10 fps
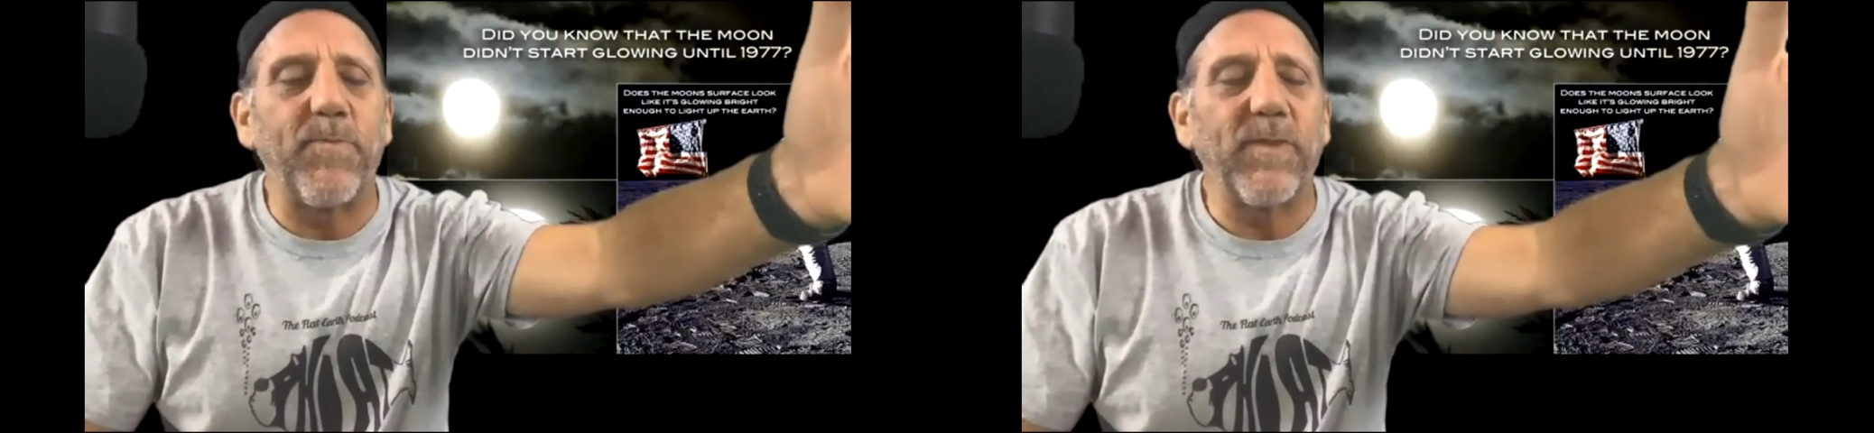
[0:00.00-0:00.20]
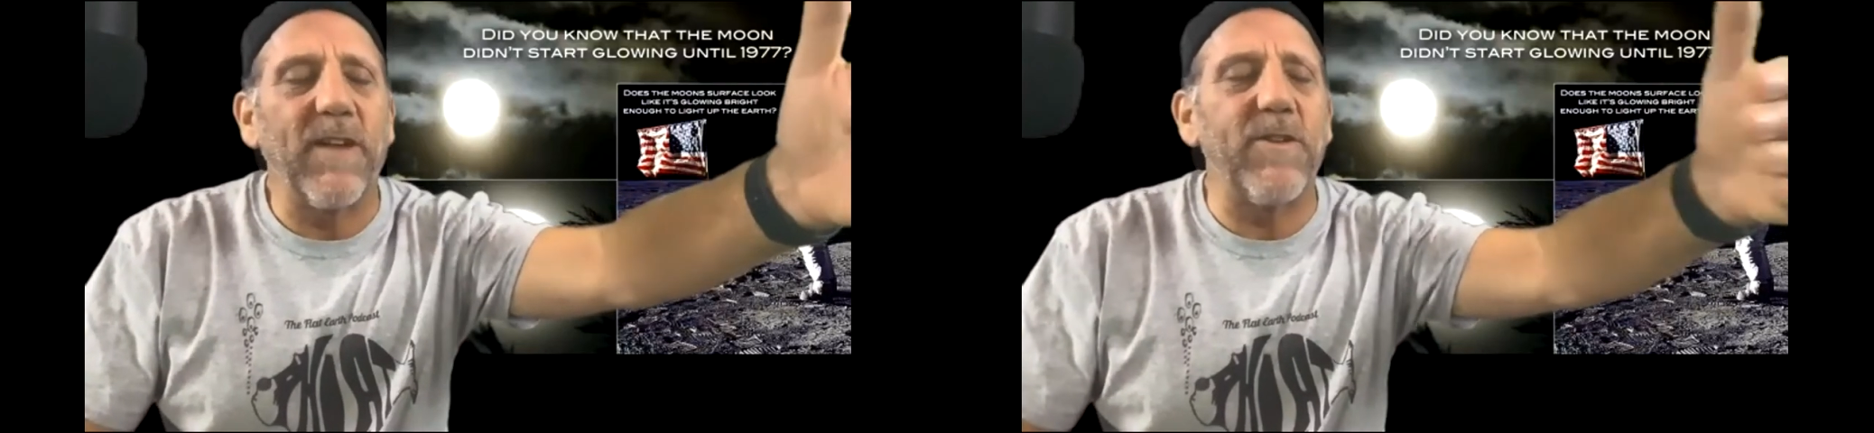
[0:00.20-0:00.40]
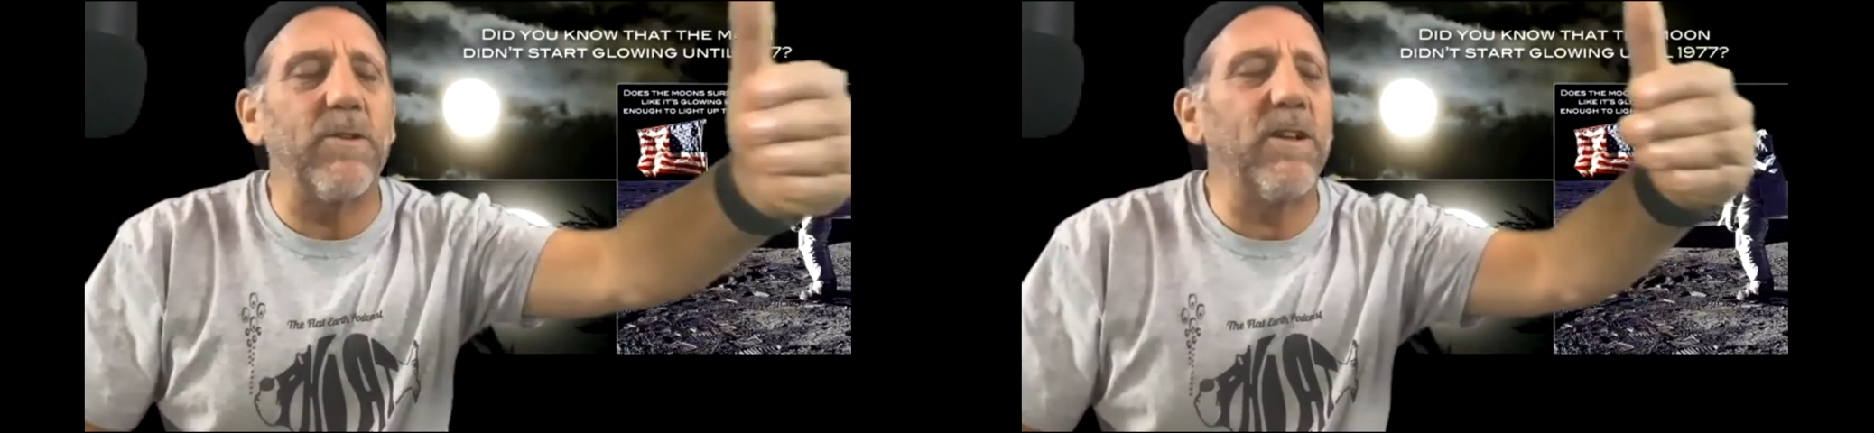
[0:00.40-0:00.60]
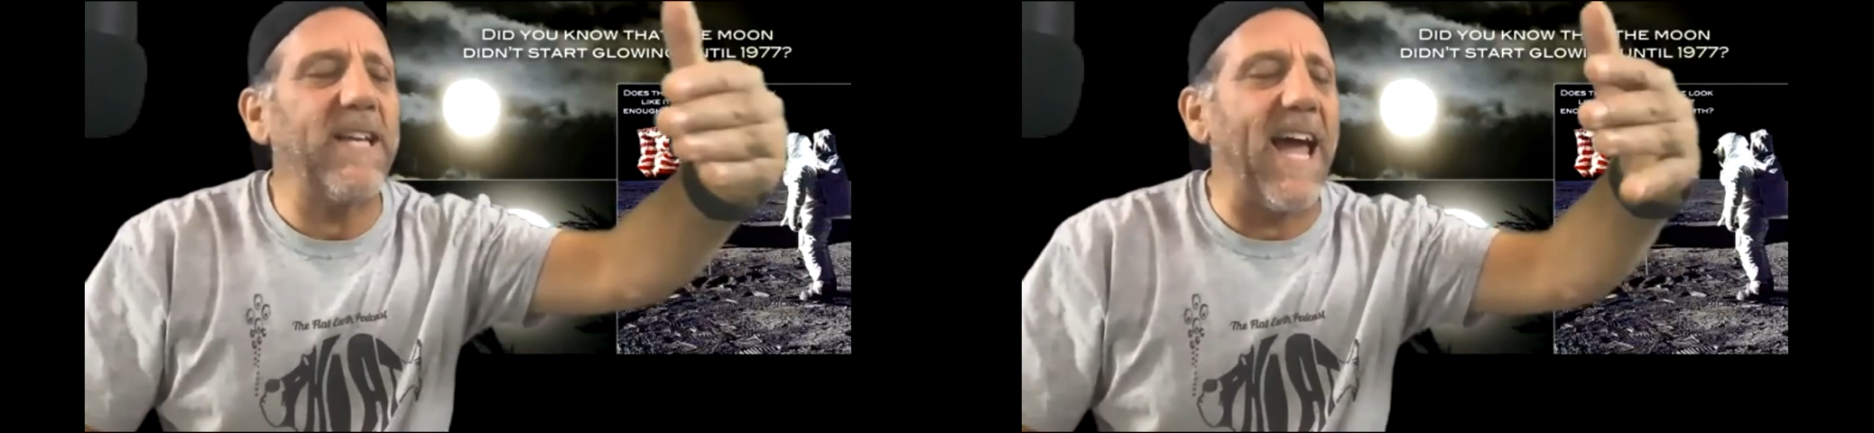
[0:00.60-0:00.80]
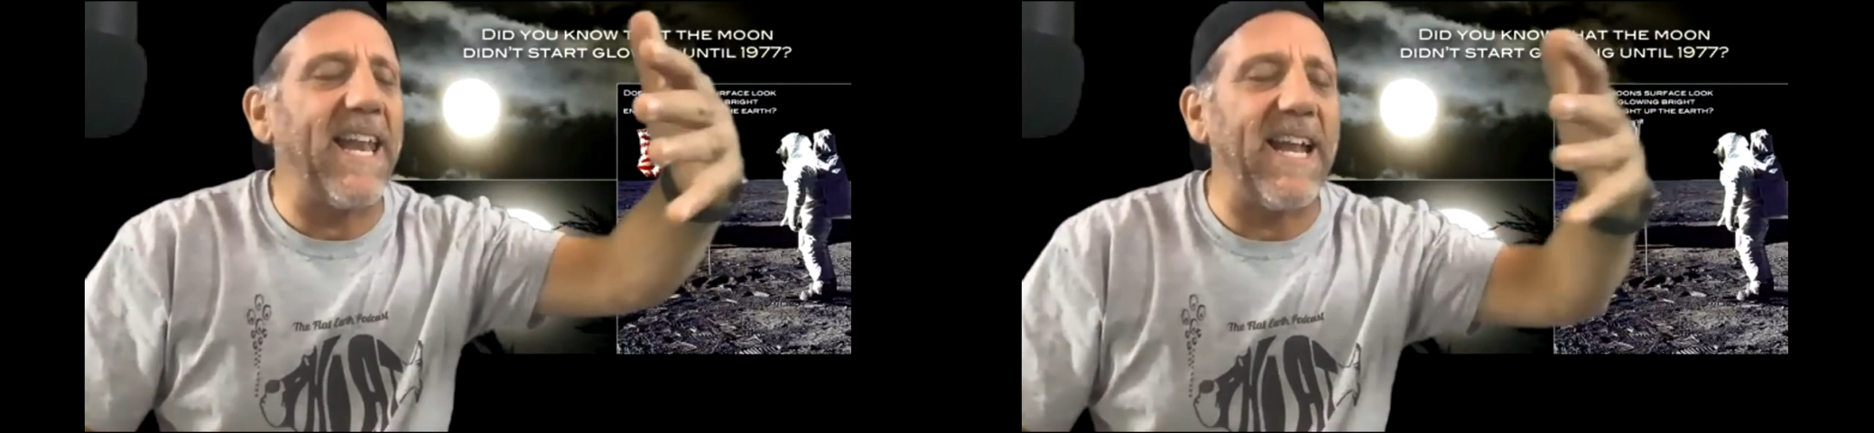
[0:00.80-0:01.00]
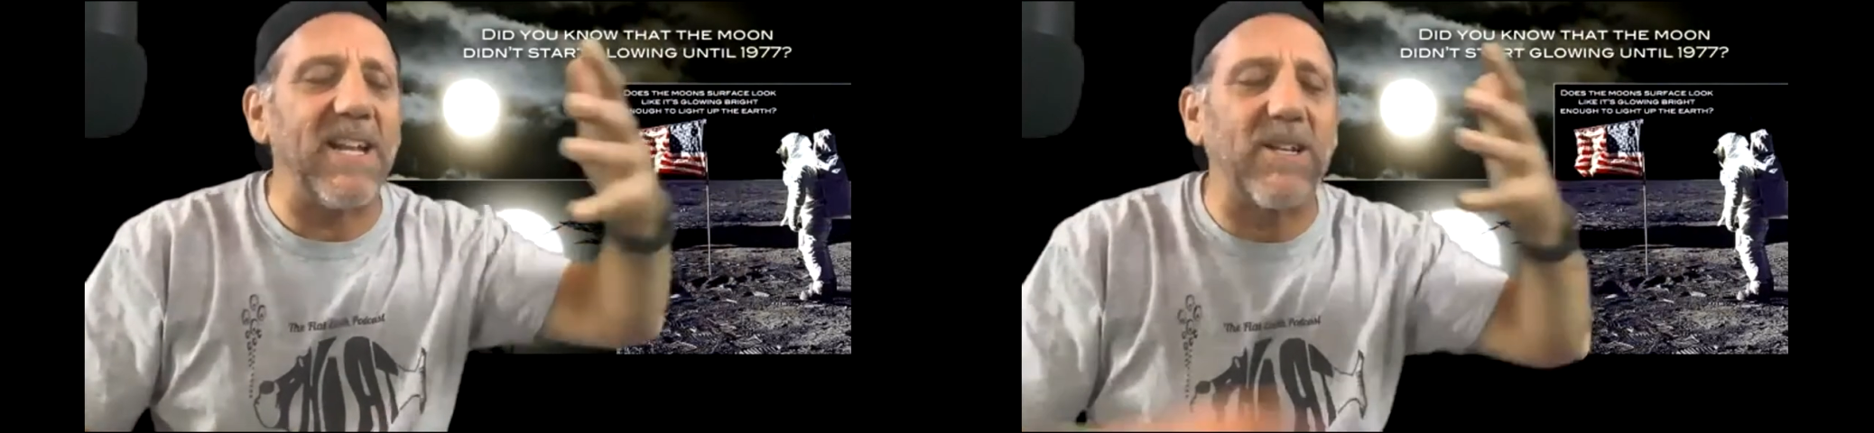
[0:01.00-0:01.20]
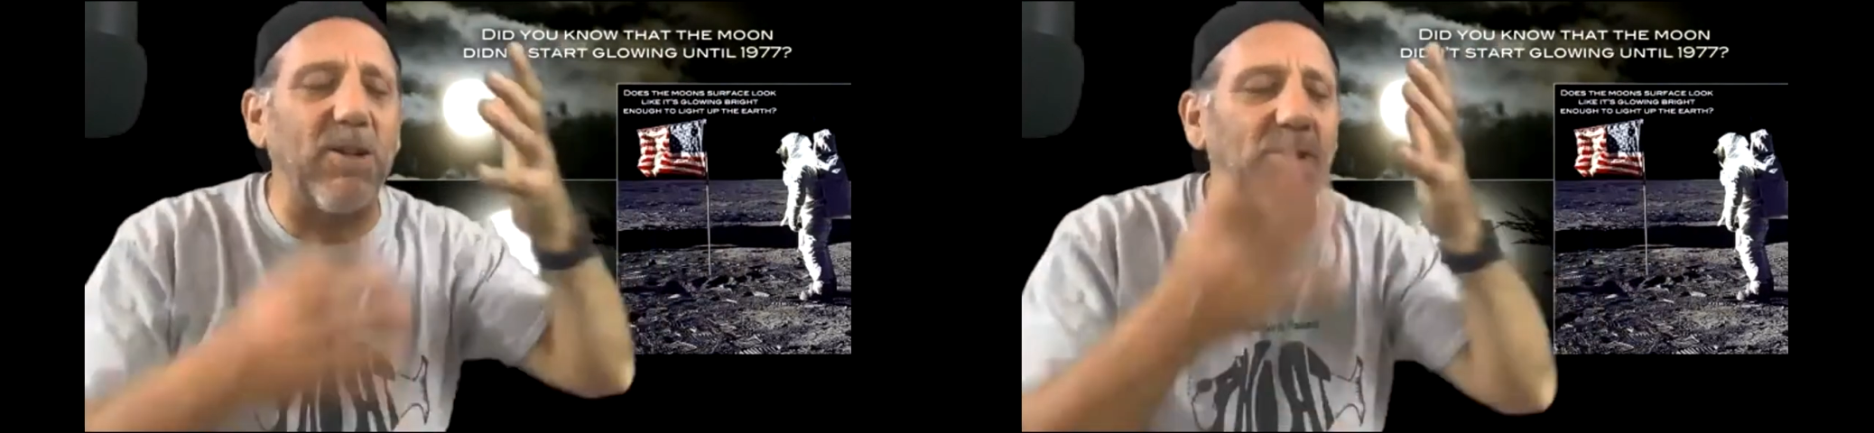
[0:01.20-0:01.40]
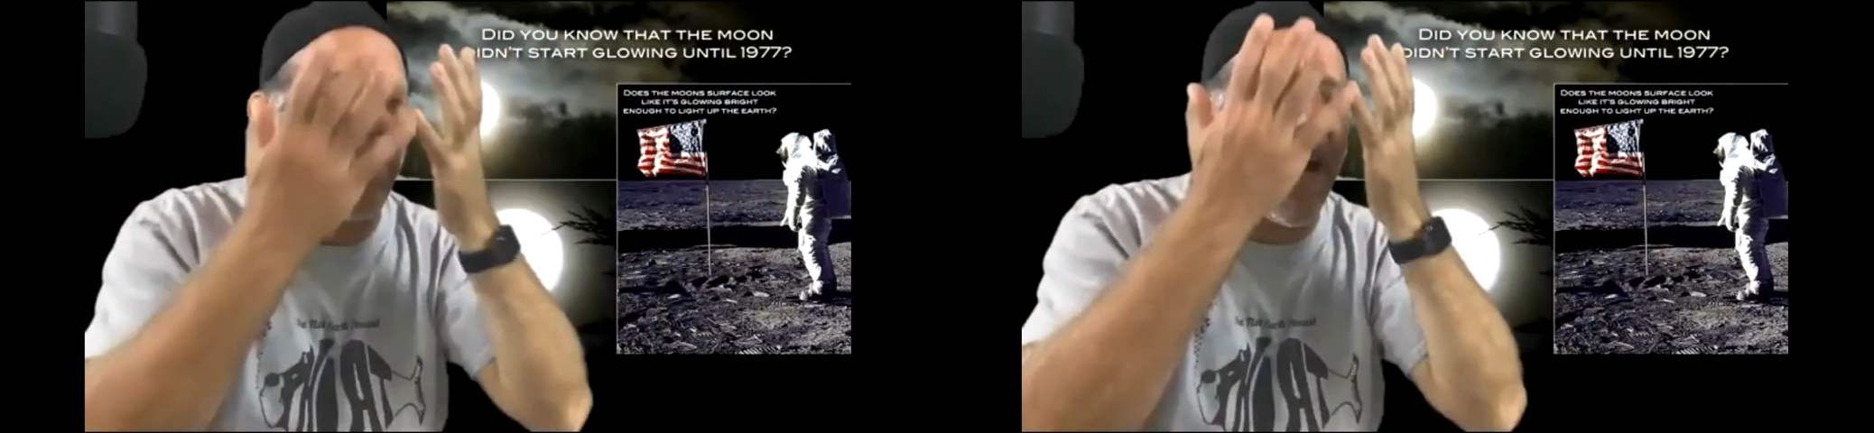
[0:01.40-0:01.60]
if you look at it and close
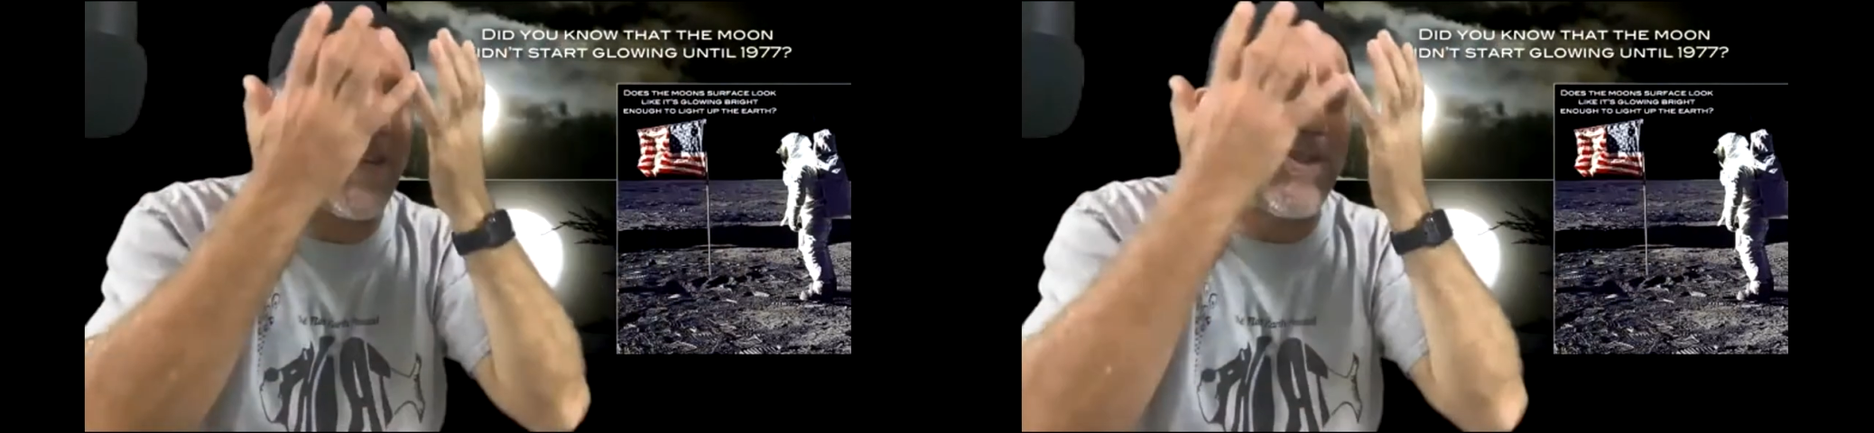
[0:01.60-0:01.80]
your eyes,